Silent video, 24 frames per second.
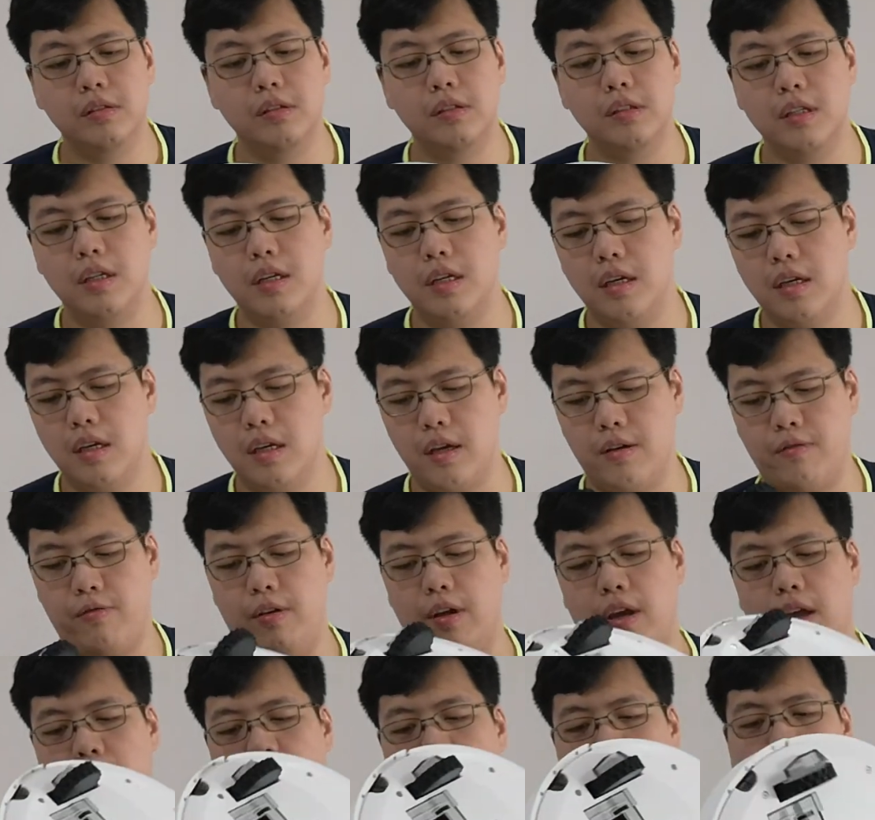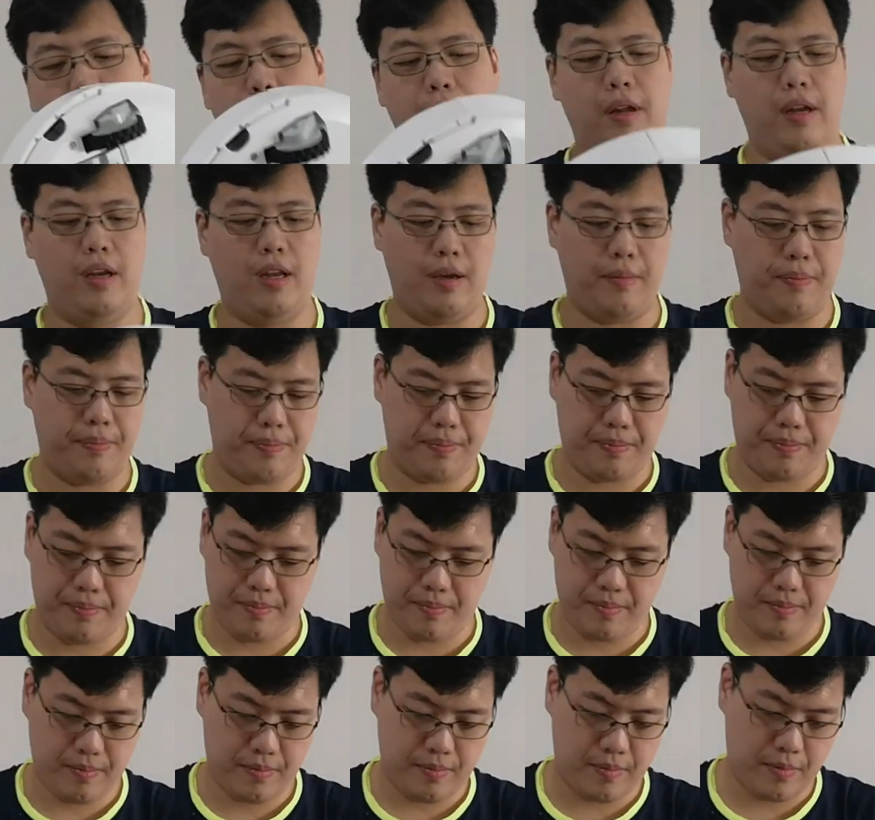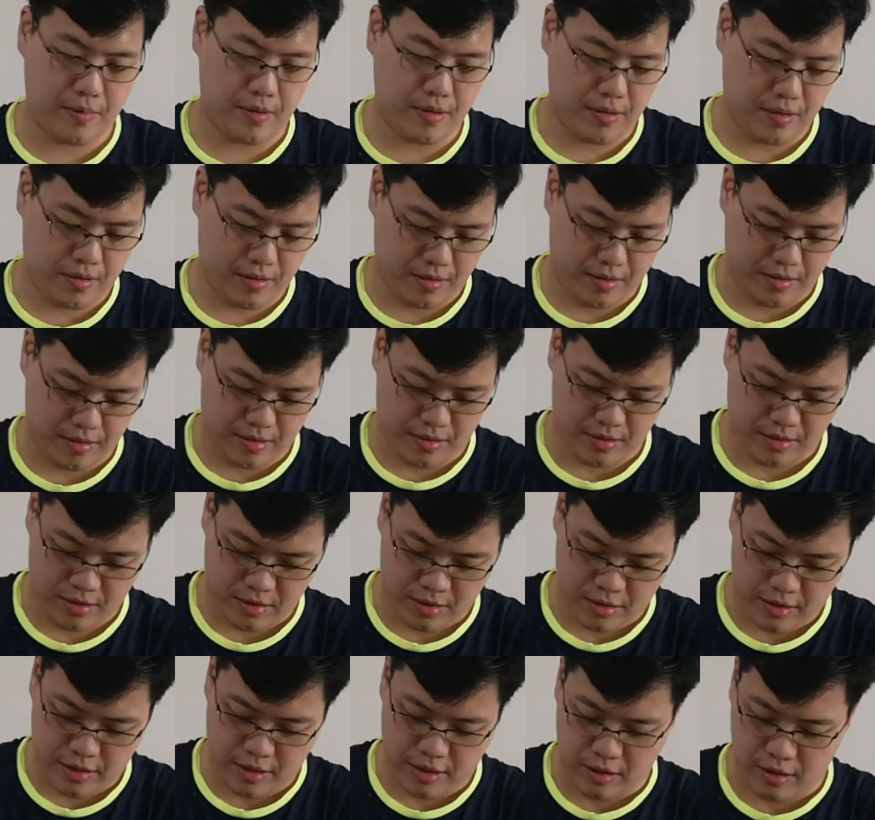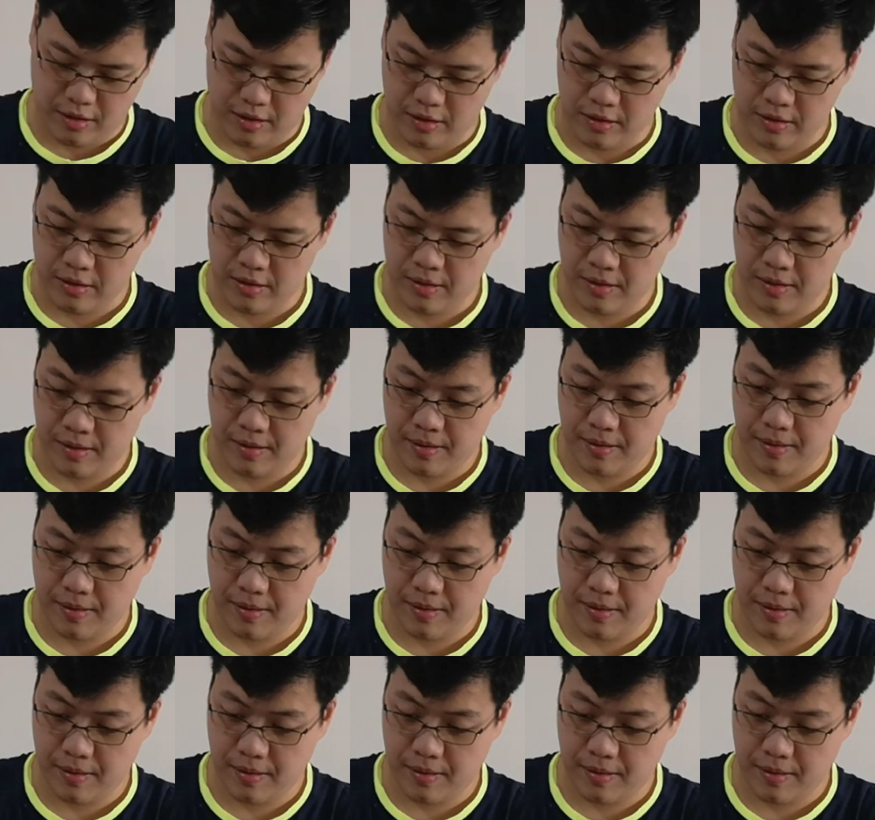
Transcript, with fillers: see if we can open it up. Turn it on.